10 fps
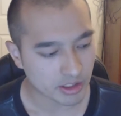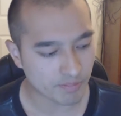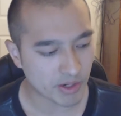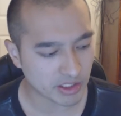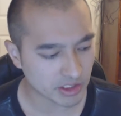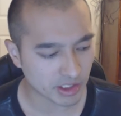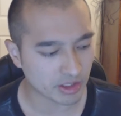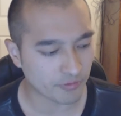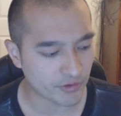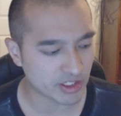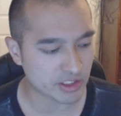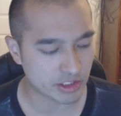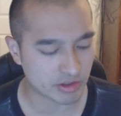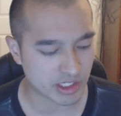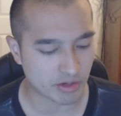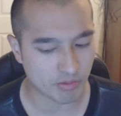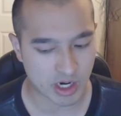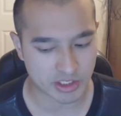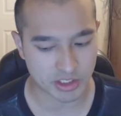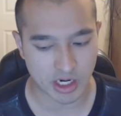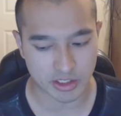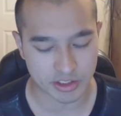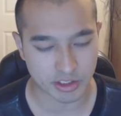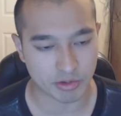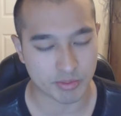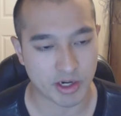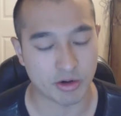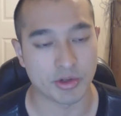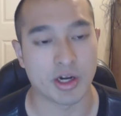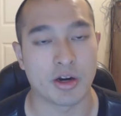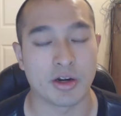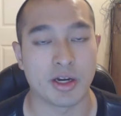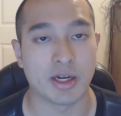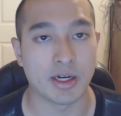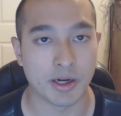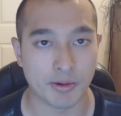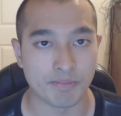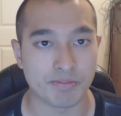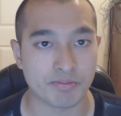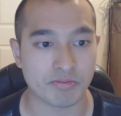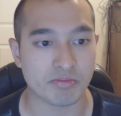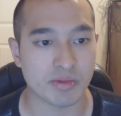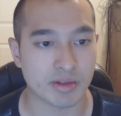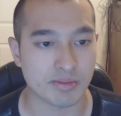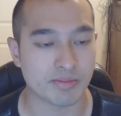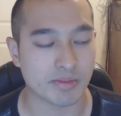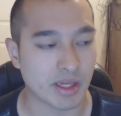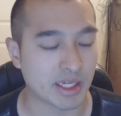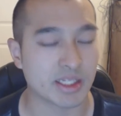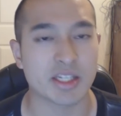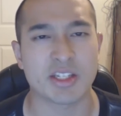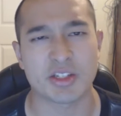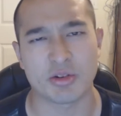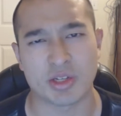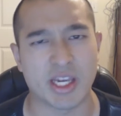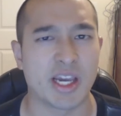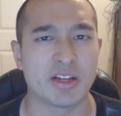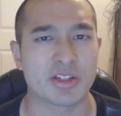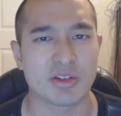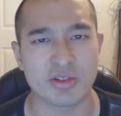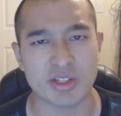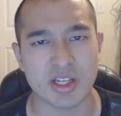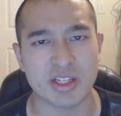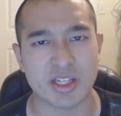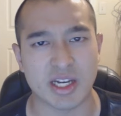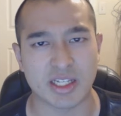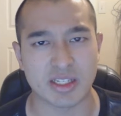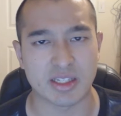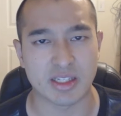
compared to the other Fate series I watched, honestly, with my own heart, I guess it's okay in a certain sense, I